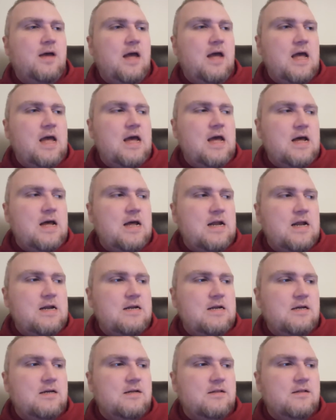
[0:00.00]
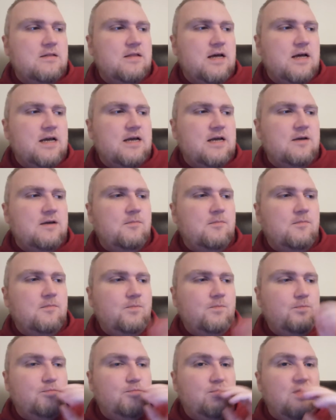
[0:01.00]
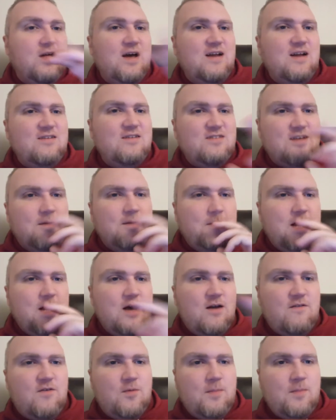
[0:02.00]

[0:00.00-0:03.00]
and like blood is coming out of her